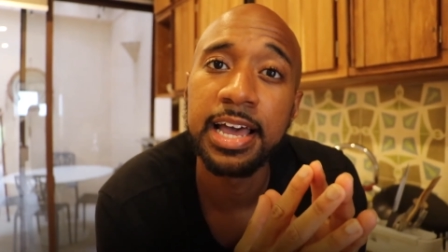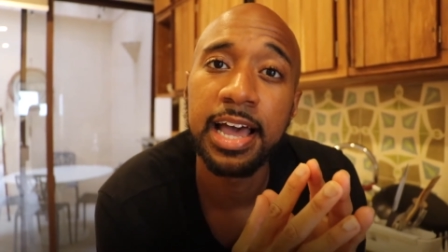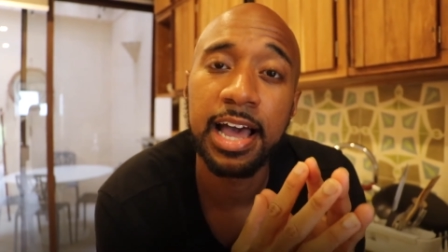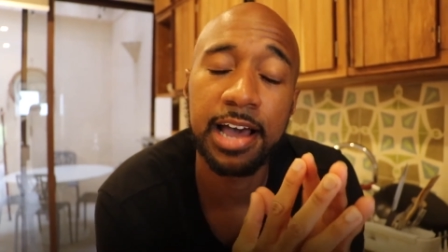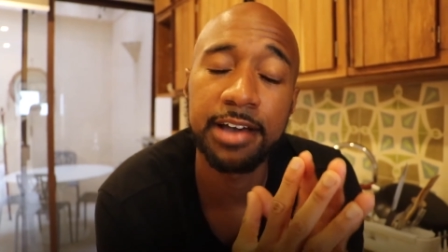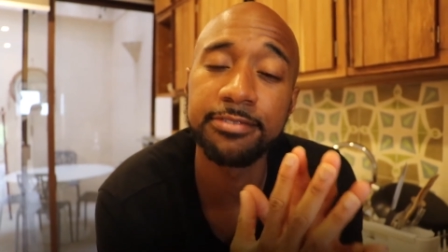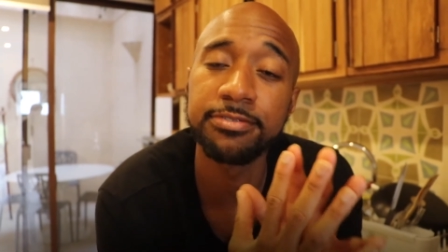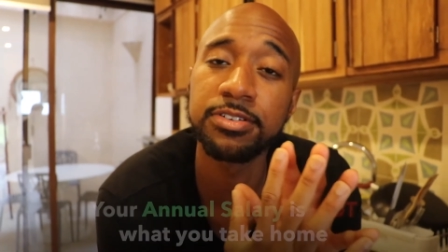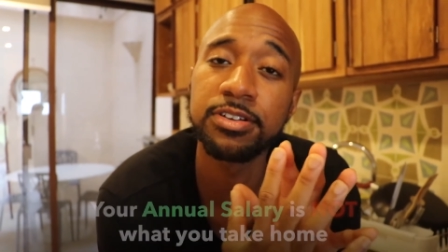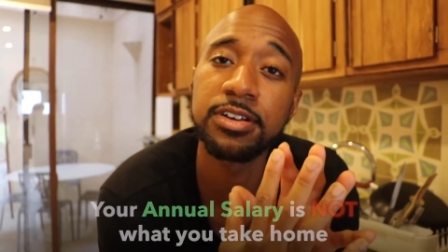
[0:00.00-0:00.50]

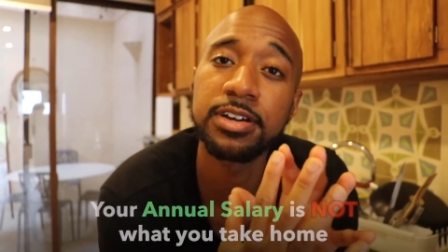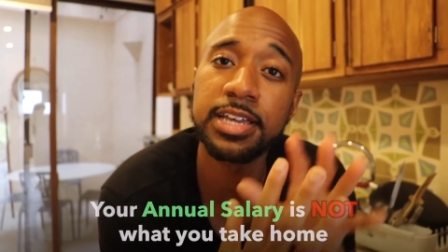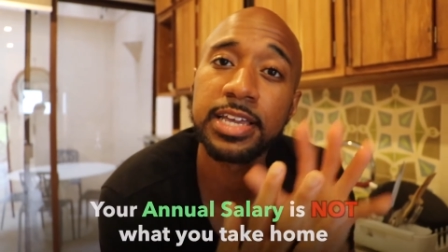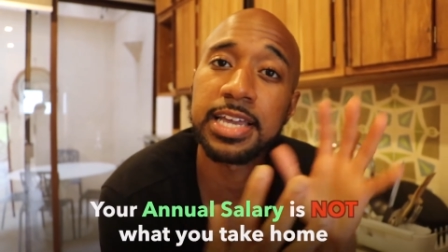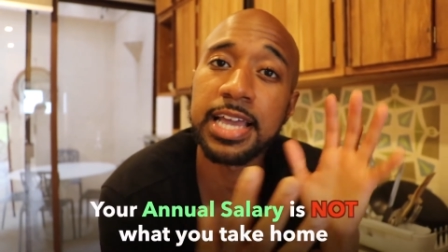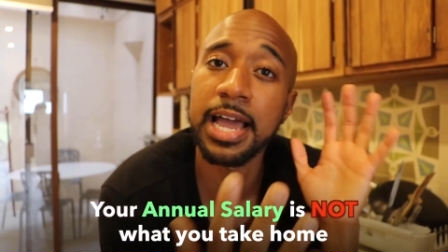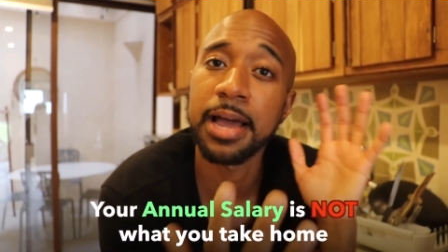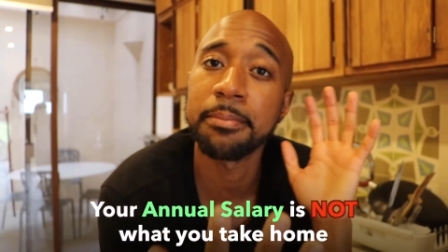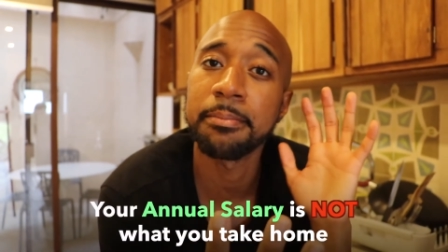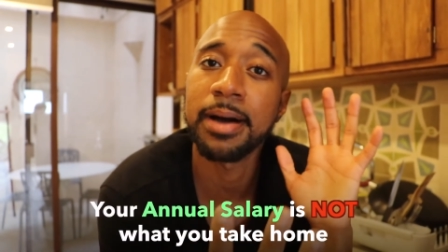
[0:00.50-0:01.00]
of
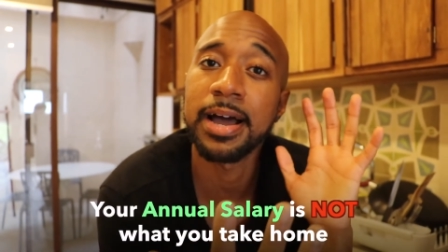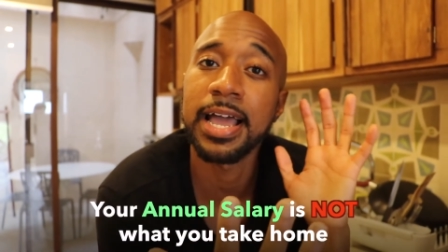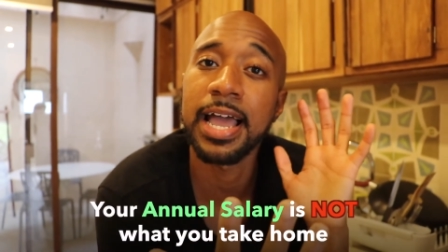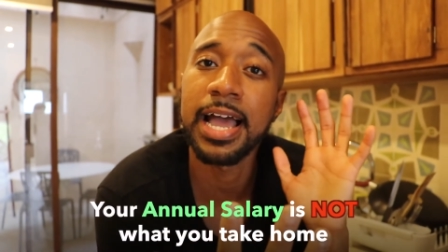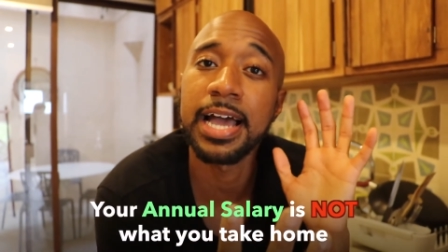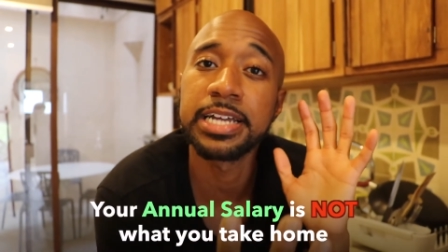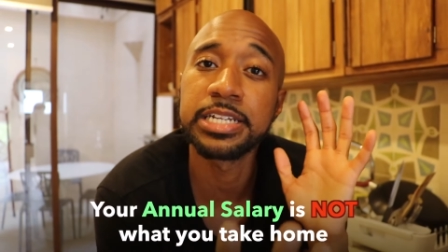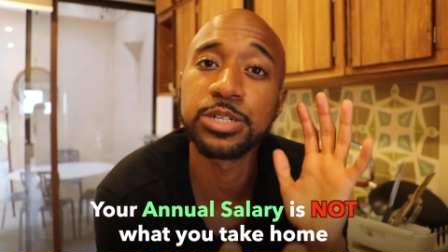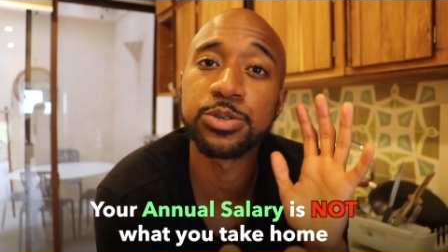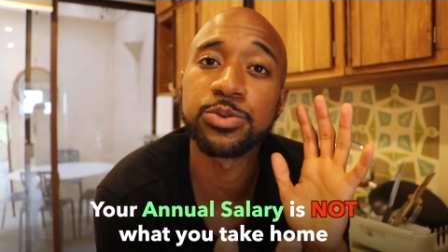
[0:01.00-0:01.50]
looking at my
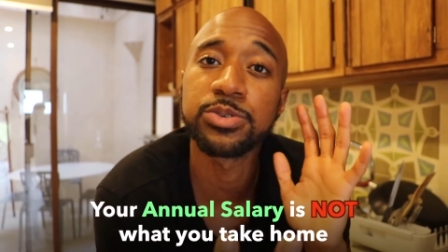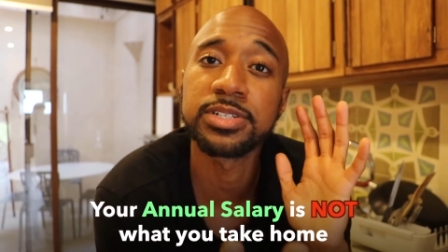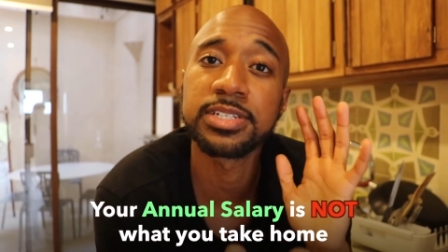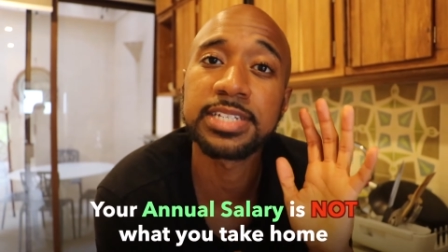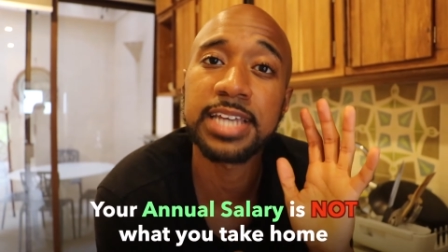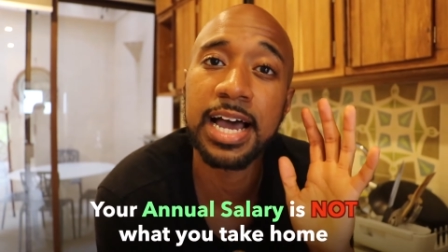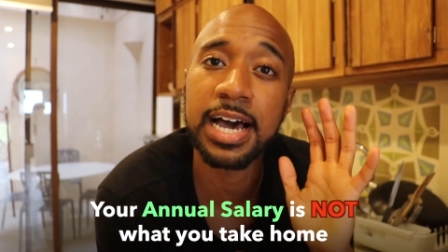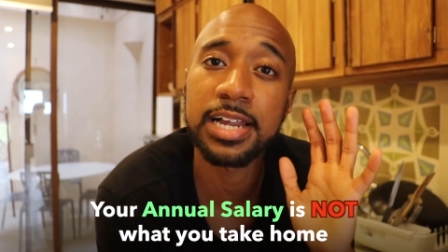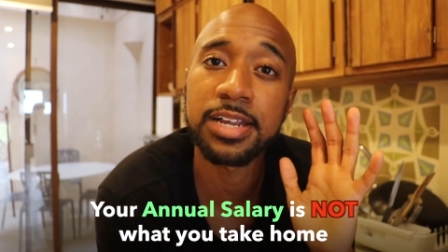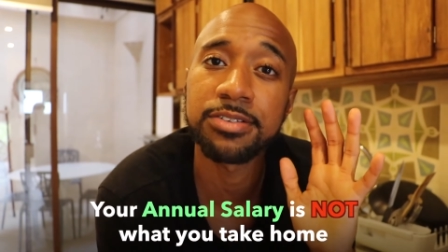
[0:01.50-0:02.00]
annual
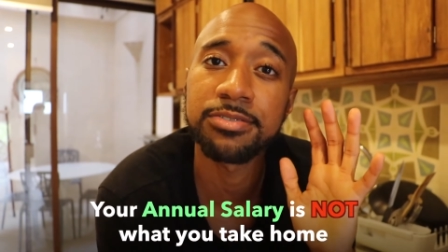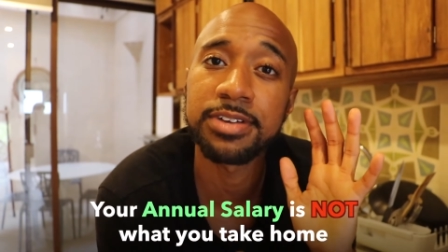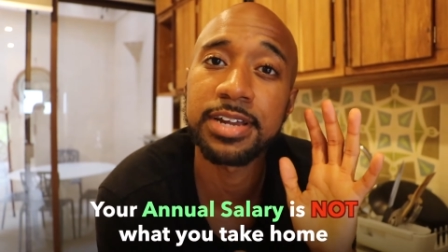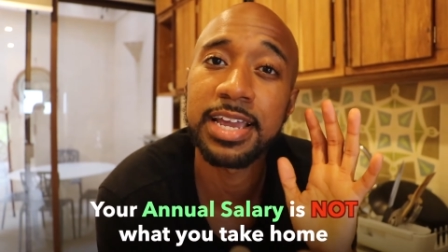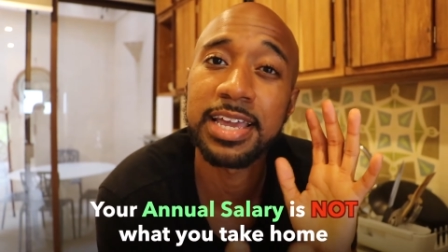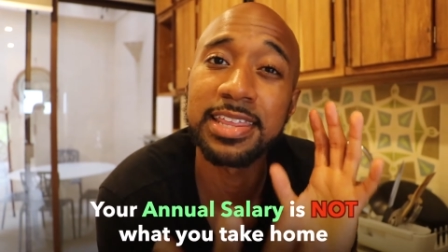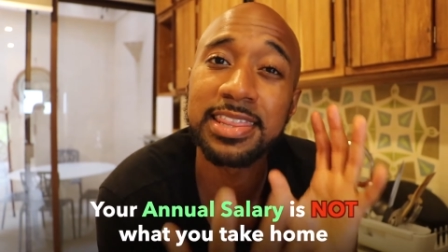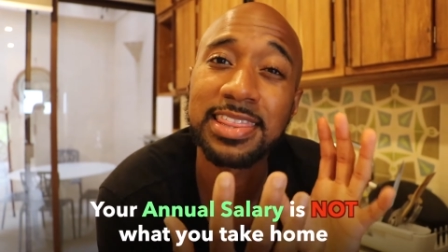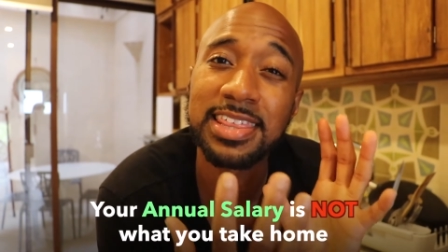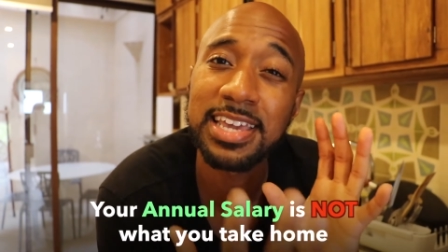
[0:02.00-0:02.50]
salary
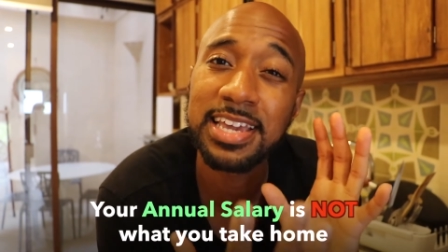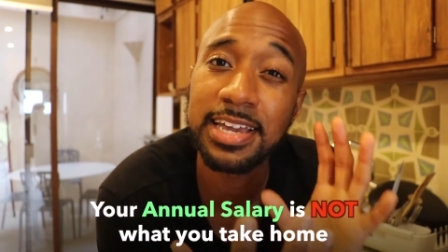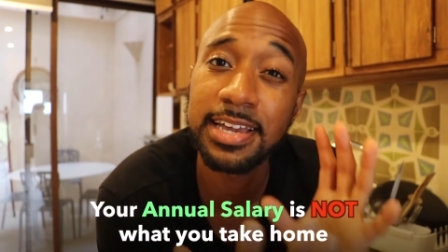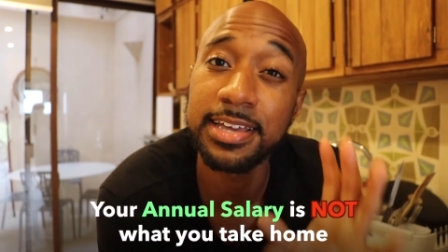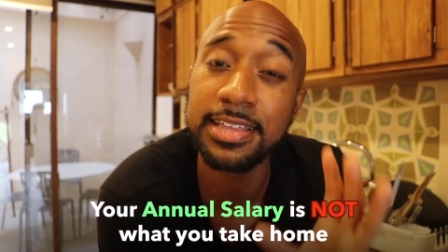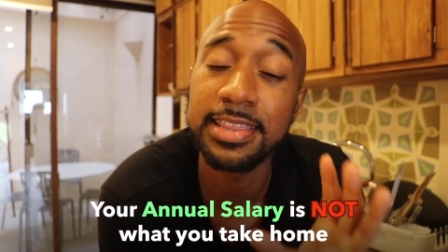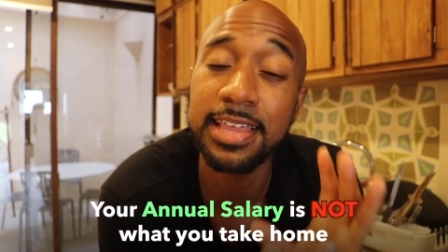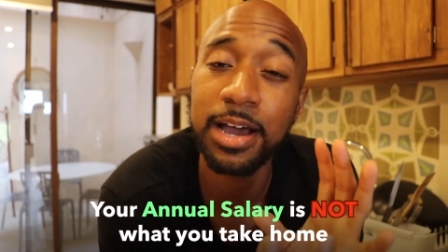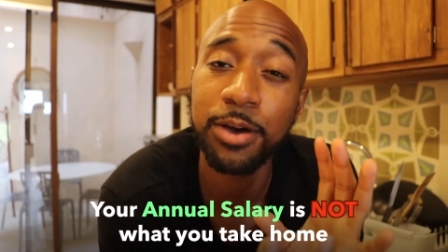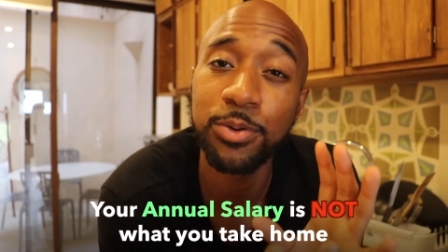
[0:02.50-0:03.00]
and
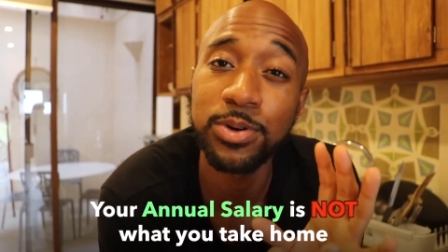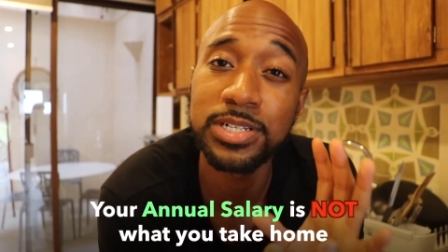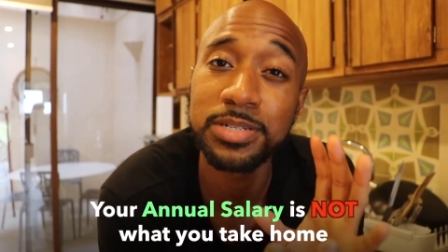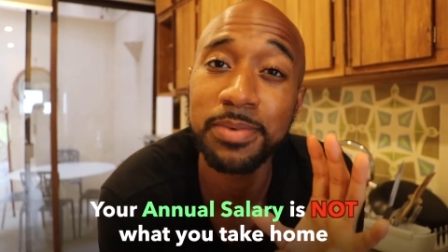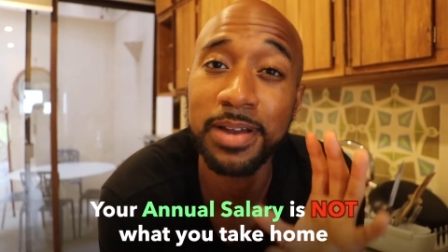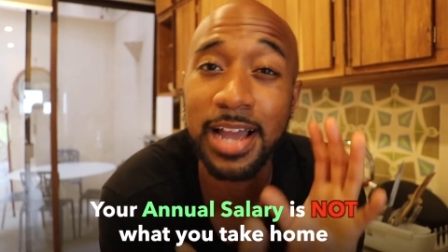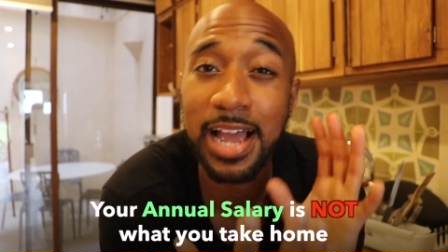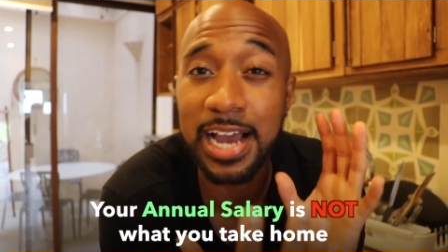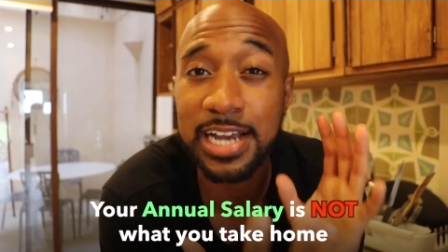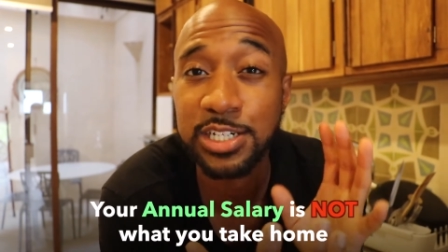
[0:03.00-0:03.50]
thinking that was
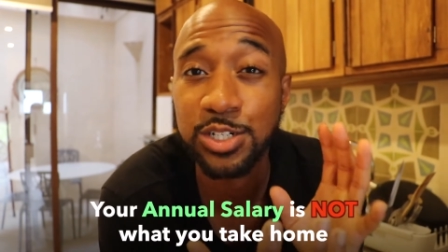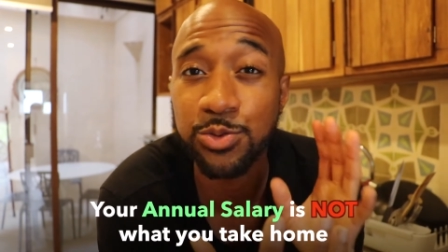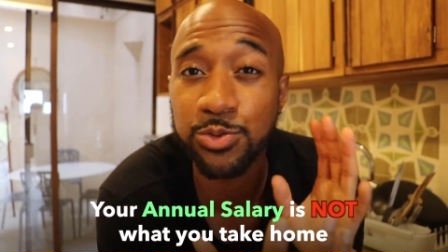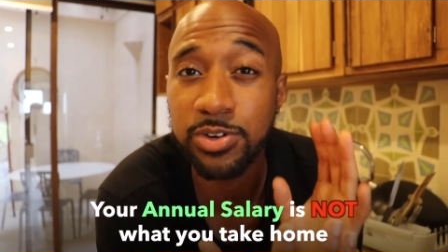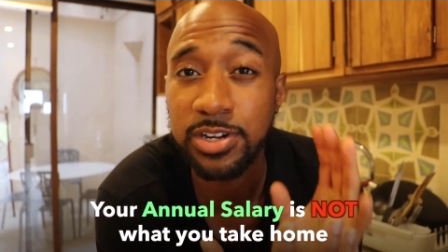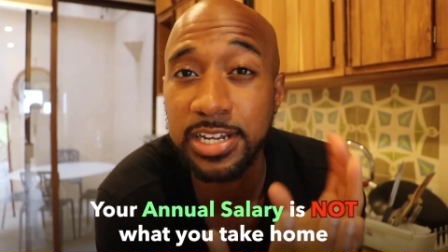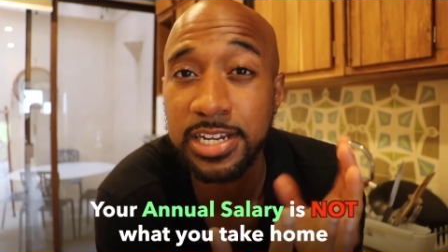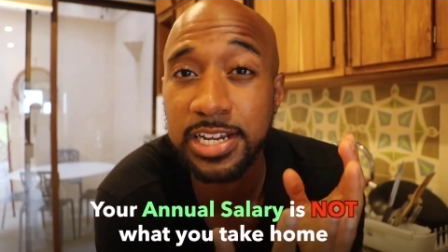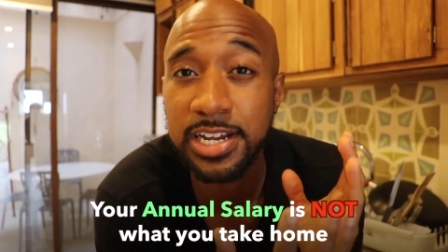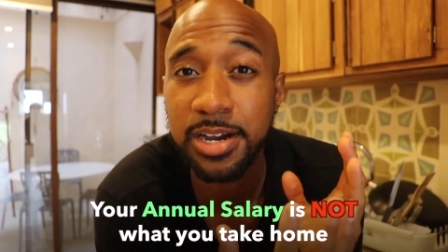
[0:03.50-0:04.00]
my
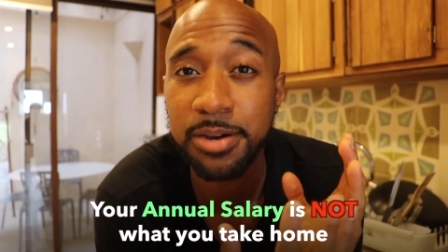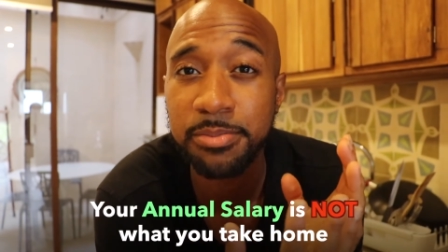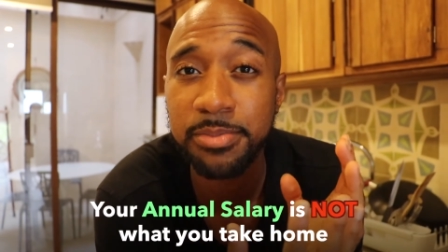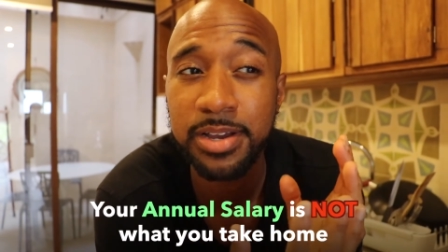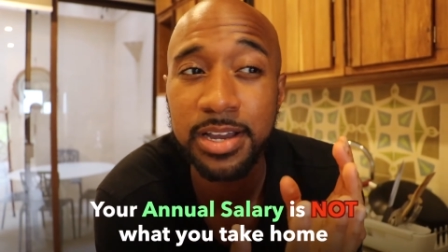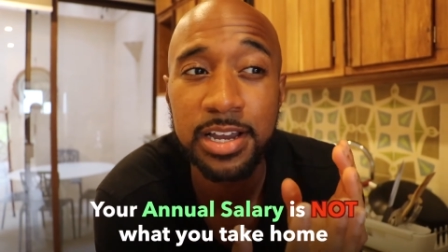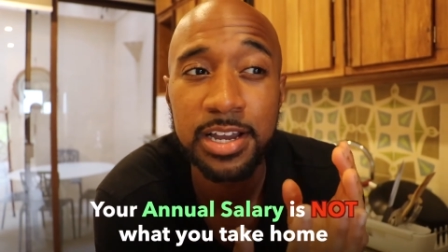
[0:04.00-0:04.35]
actual income,